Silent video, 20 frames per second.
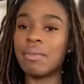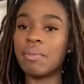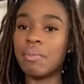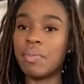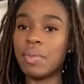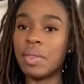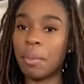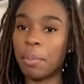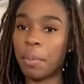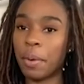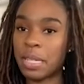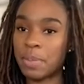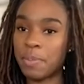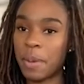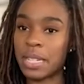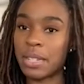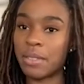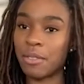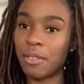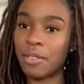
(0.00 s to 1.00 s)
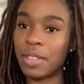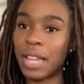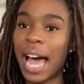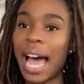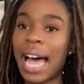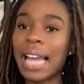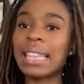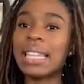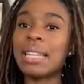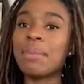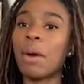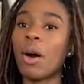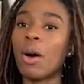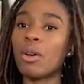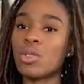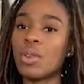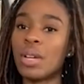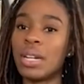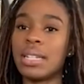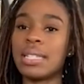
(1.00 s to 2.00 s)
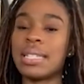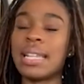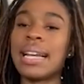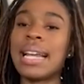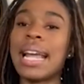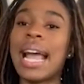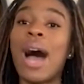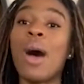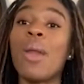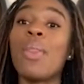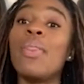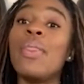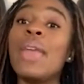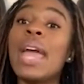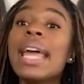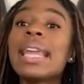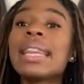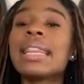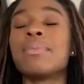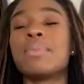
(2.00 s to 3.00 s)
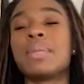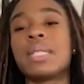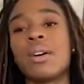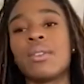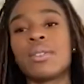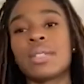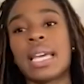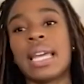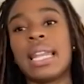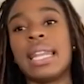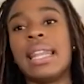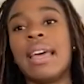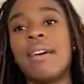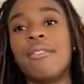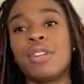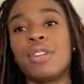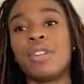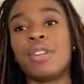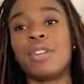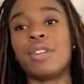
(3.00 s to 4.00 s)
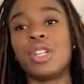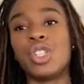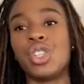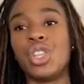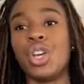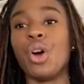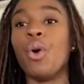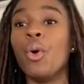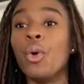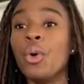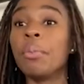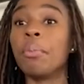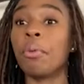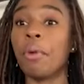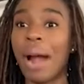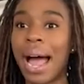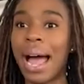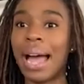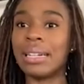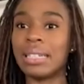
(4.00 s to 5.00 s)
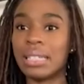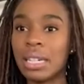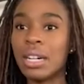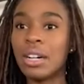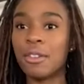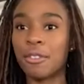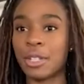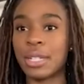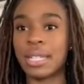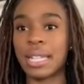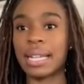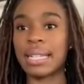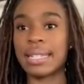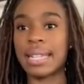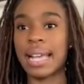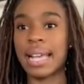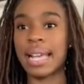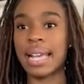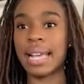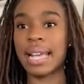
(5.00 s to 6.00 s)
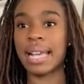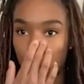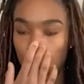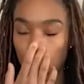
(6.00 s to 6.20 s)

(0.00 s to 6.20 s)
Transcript: the perspective of the athlete, but also understanding how they themselves can leverage their own brand for success.